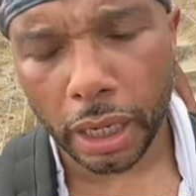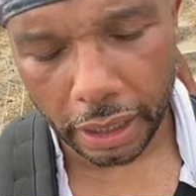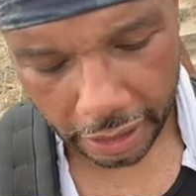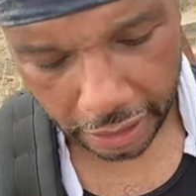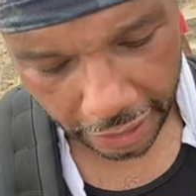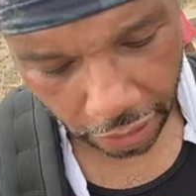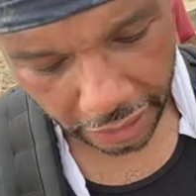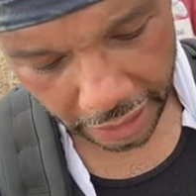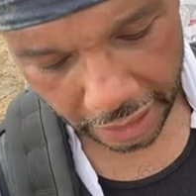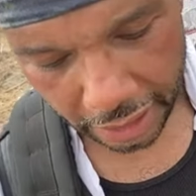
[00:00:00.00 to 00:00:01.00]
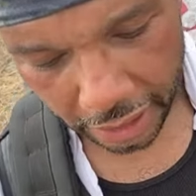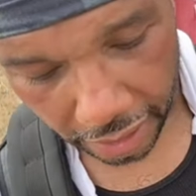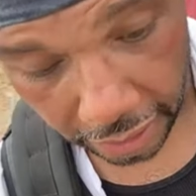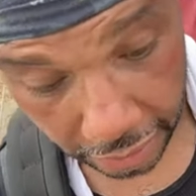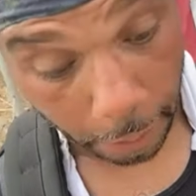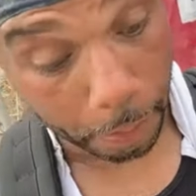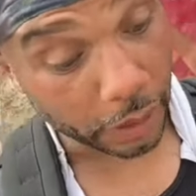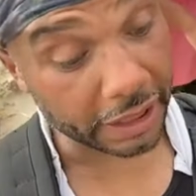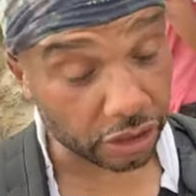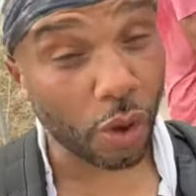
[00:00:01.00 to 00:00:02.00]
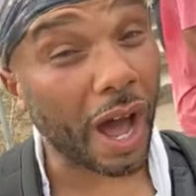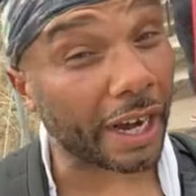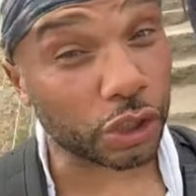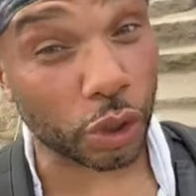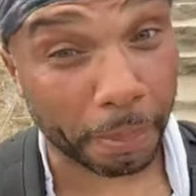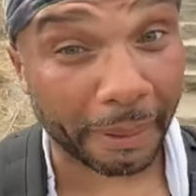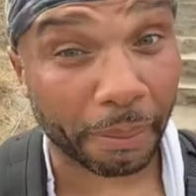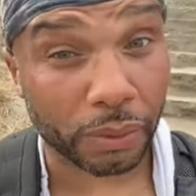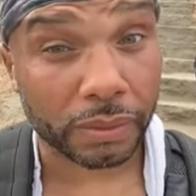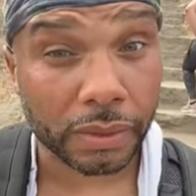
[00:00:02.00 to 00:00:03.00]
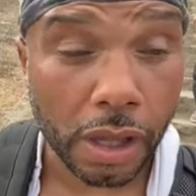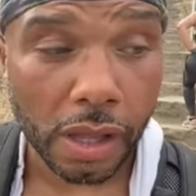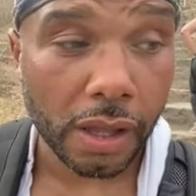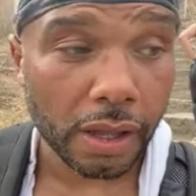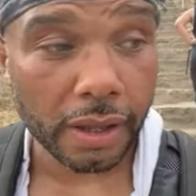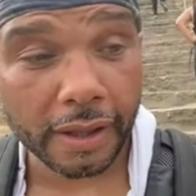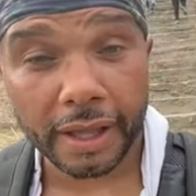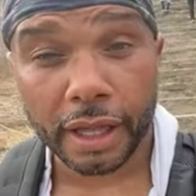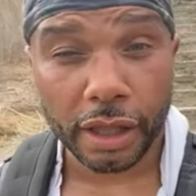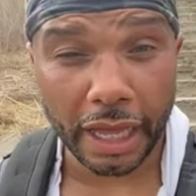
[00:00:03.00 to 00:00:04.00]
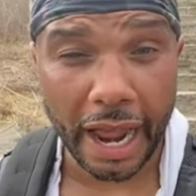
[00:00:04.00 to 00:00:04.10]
clearly, the police know how to treat people that